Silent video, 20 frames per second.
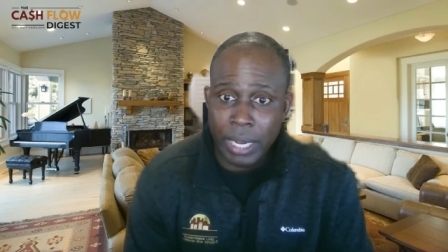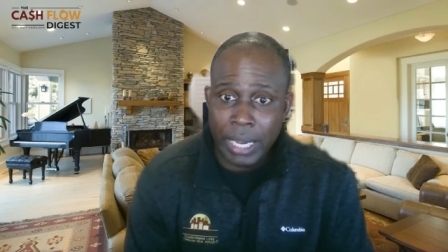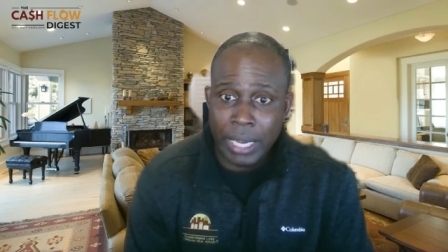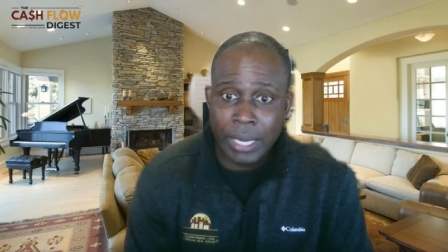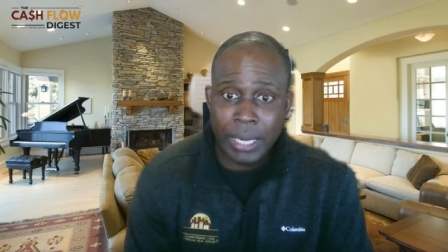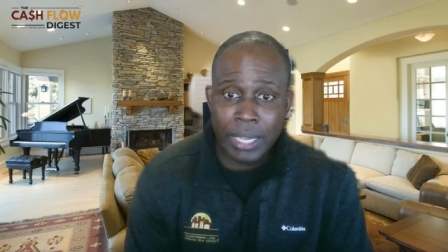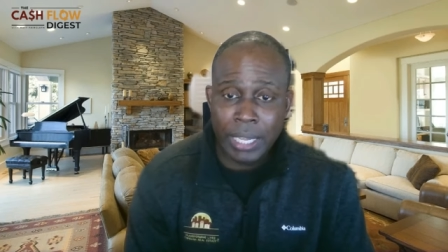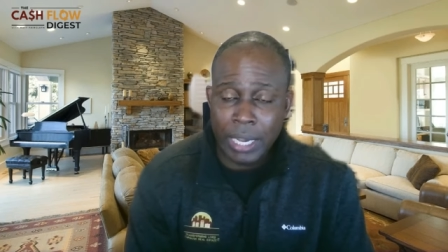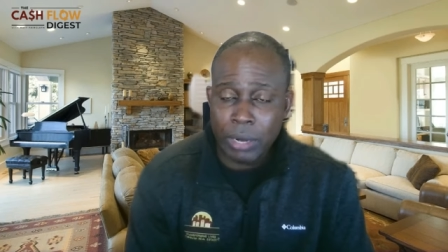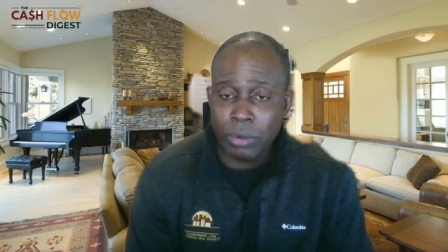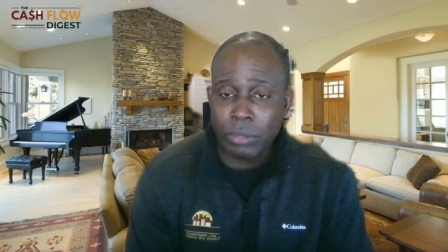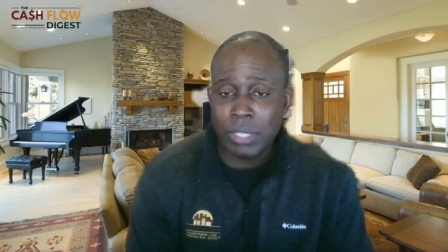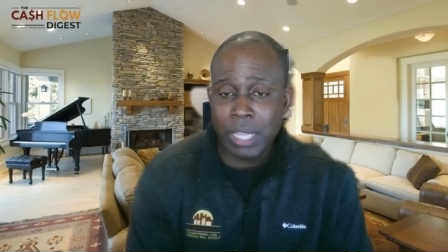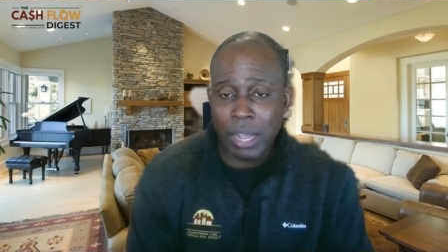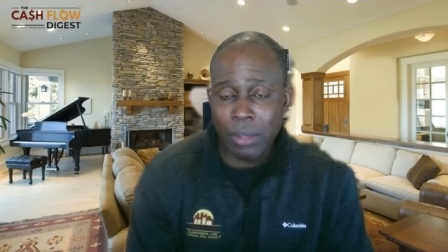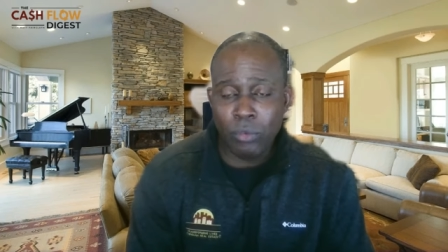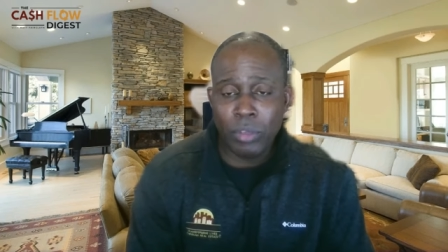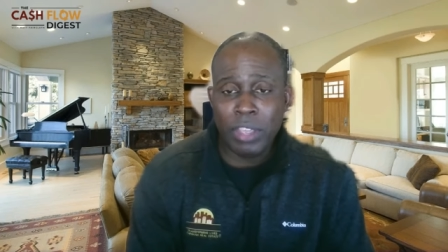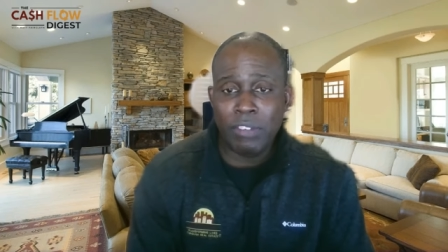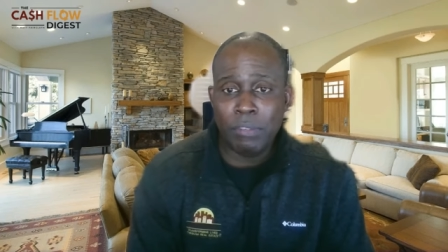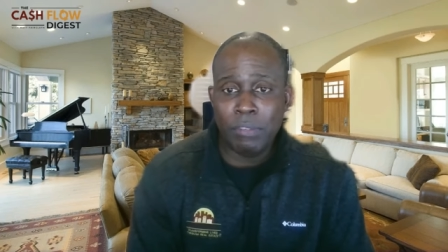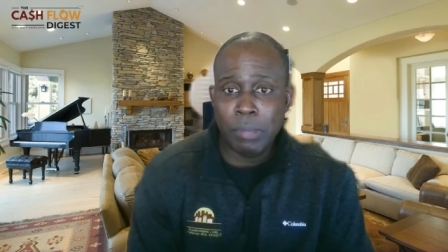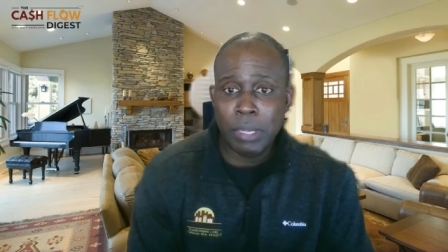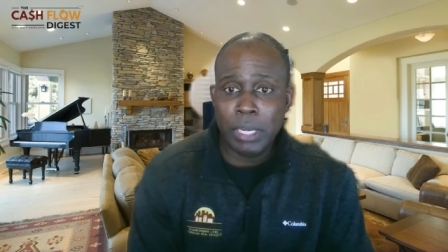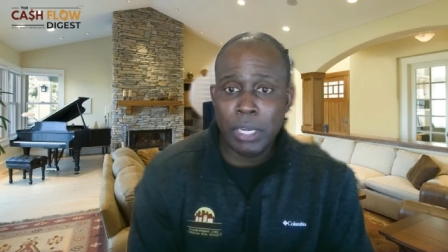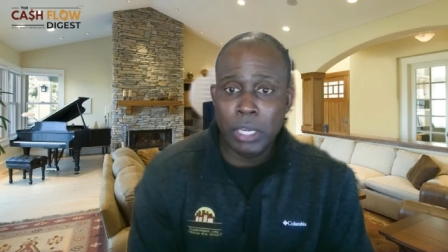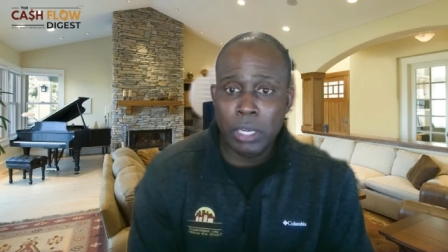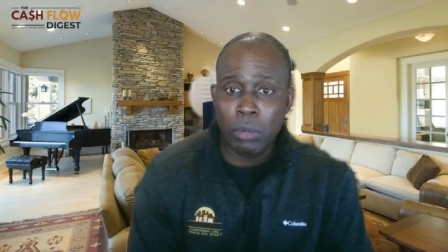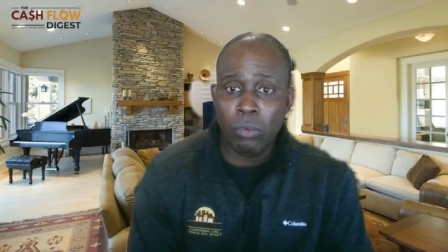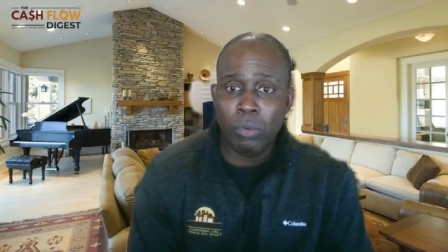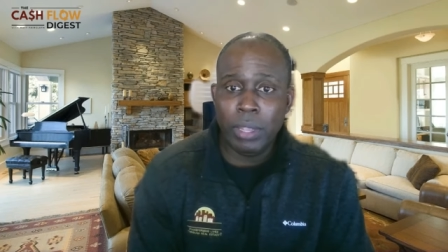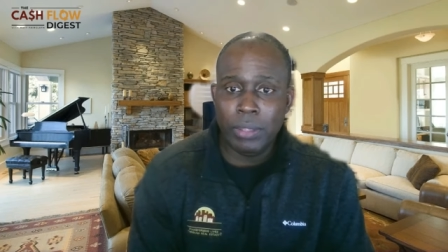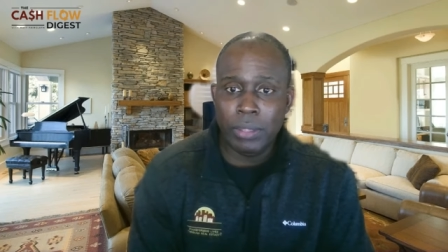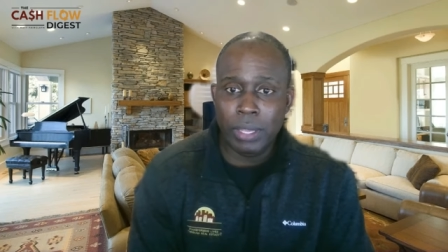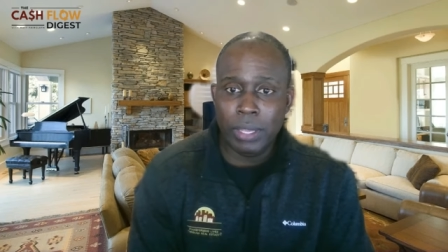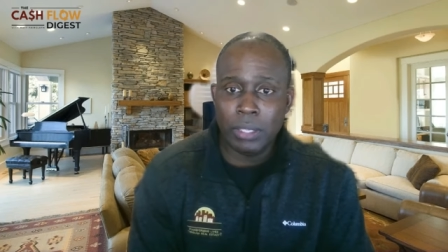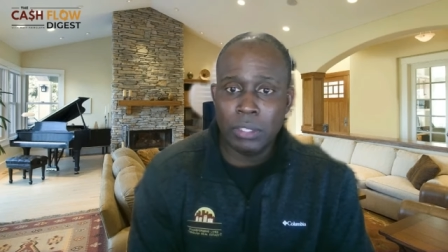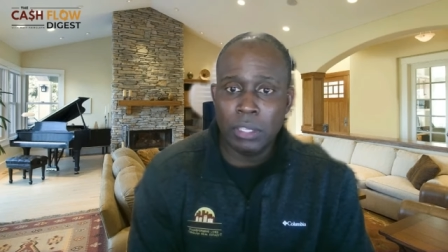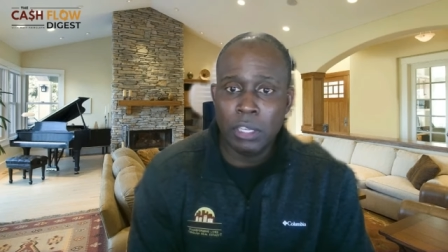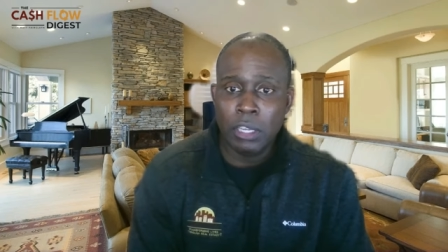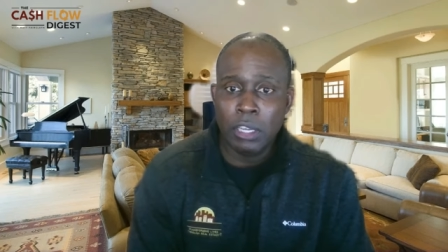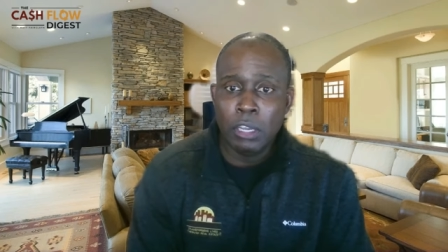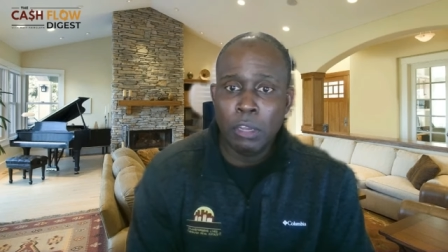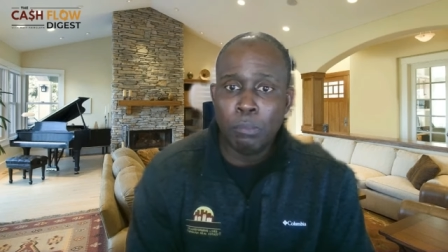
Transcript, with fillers: in the years that we've been doing this.